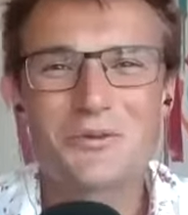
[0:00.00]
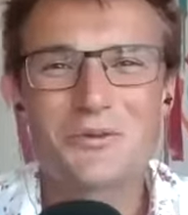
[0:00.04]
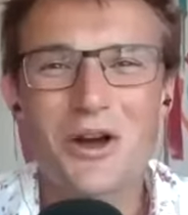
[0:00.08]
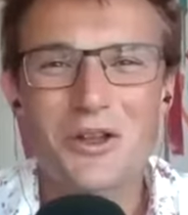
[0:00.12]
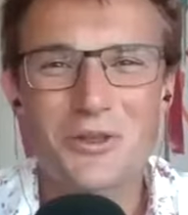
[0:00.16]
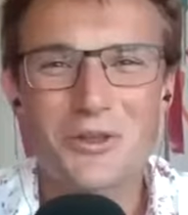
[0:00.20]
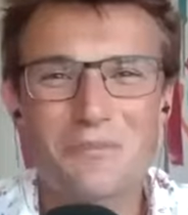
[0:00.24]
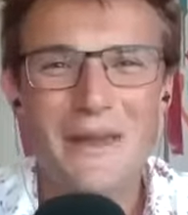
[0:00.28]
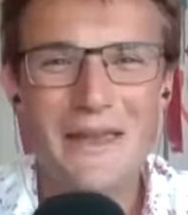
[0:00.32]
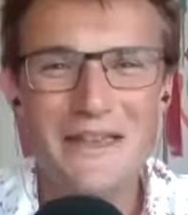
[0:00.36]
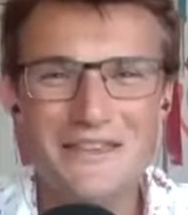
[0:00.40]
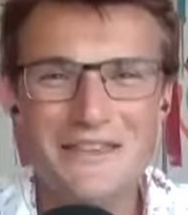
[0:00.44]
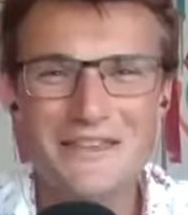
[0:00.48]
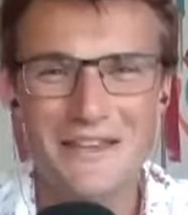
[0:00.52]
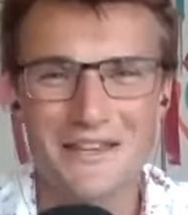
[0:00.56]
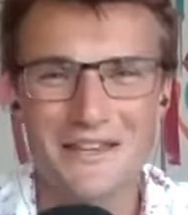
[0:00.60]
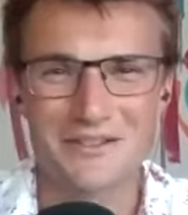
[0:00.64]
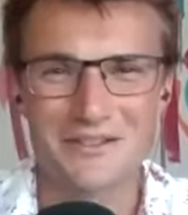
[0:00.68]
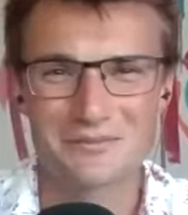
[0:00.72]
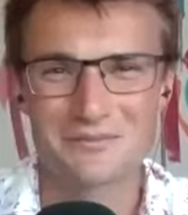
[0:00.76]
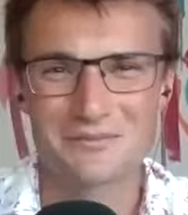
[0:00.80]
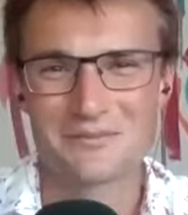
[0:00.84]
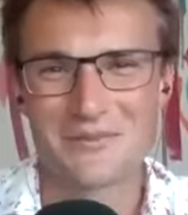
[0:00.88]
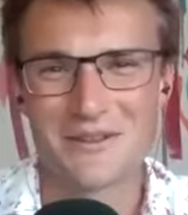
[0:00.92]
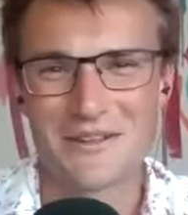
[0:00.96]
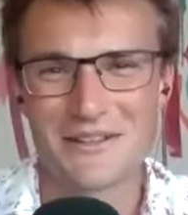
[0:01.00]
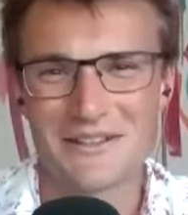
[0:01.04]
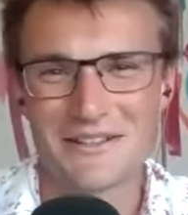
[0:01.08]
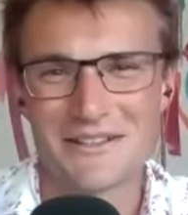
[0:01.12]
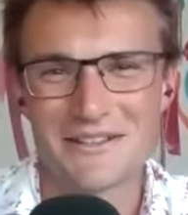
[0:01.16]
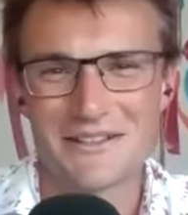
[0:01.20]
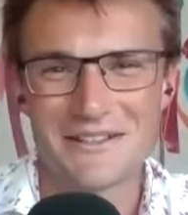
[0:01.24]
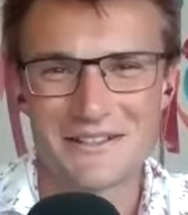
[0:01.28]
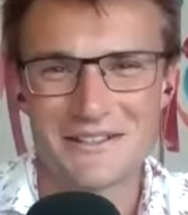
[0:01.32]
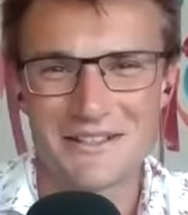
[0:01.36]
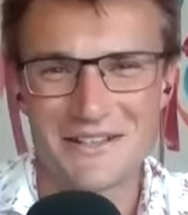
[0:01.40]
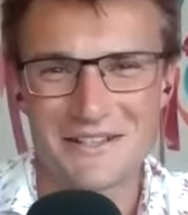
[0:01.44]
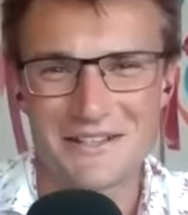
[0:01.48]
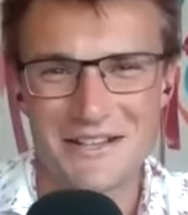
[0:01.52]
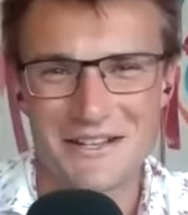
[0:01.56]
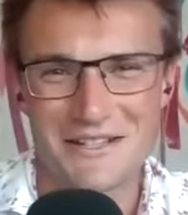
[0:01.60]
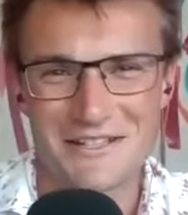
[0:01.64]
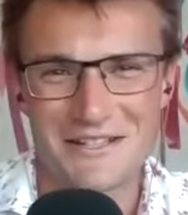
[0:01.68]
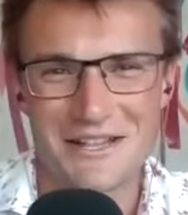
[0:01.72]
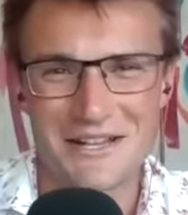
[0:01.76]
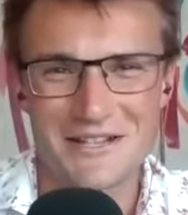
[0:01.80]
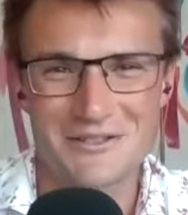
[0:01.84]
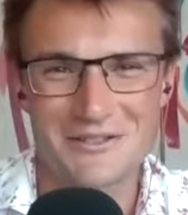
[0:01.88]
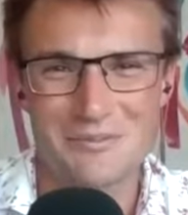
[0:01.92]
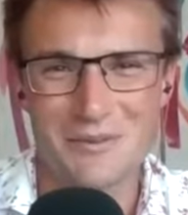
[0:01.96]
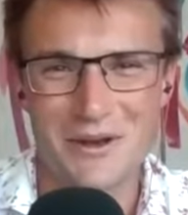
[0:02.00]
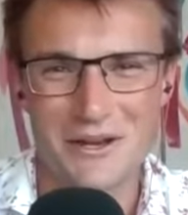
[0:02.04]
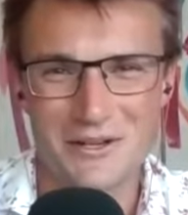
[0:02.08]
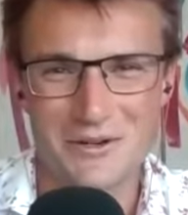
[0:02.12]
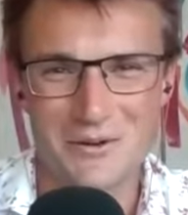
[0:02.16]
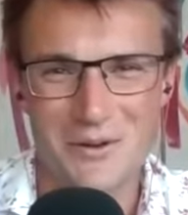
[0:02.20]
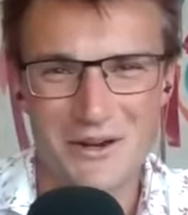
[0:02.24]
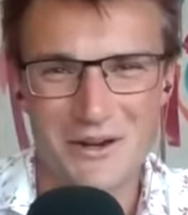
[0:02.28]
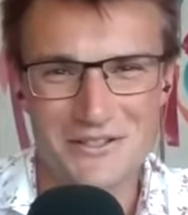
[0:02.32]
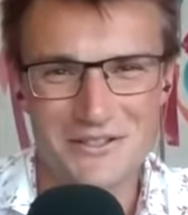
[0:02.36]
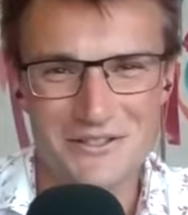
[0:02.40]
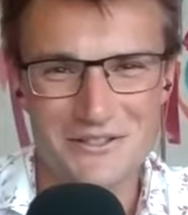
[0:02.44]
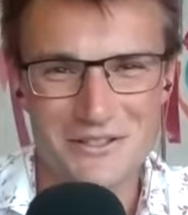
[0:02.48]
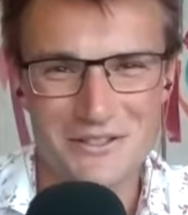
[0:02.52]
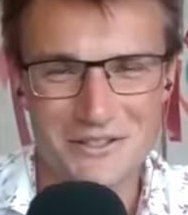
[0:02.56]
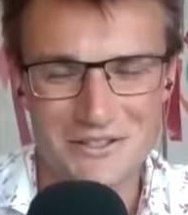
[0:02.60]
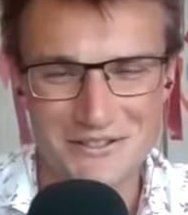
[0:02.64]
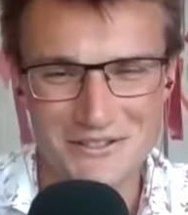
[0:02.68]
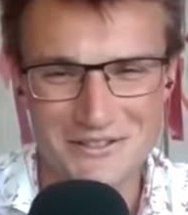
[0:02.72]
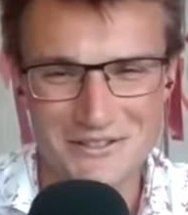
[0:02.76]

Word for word: worth making? I guess that's my question.